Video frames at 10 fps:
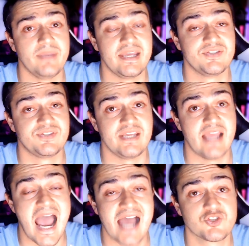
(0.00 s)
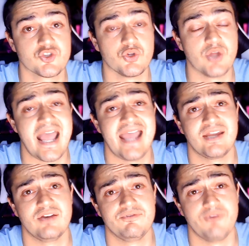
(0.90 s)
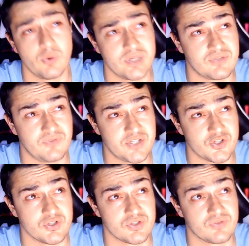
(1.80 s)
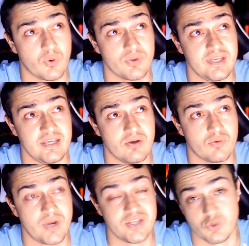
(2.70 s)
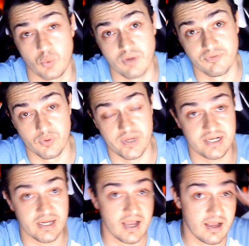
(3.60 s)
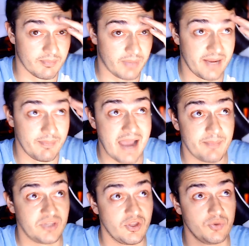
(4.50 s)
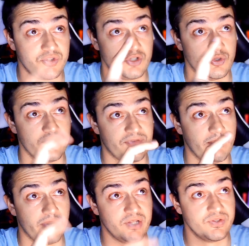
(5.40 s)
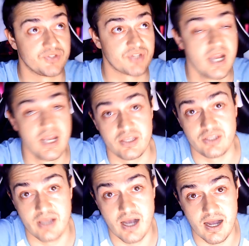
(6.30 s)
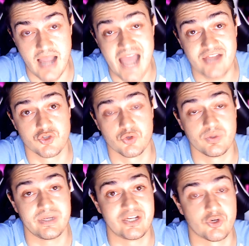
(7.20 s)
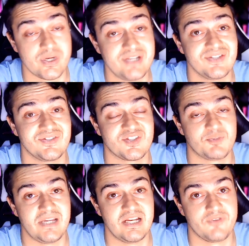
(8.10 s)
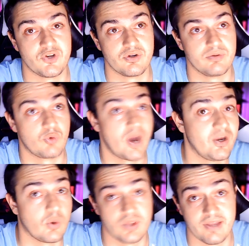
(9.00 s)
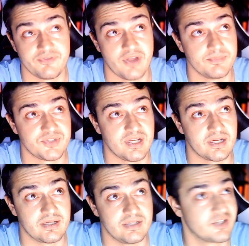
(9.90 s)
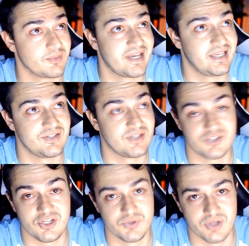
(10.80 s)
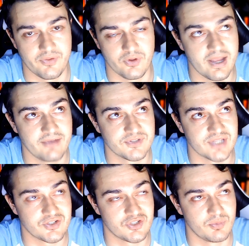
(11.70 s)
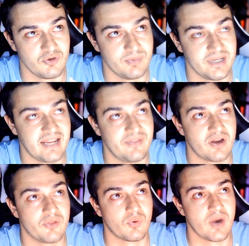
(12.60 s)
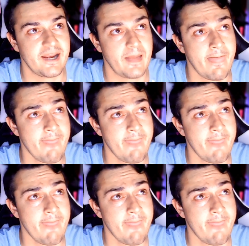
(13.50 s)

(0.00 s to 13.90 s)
is the agile and focus features for the Razer Wolverine. By mapping those to two different buttons... agile increases the speed of your right or left thumbstick. It doesn't make any sense to use it on the left because that's just movement. And then on the right,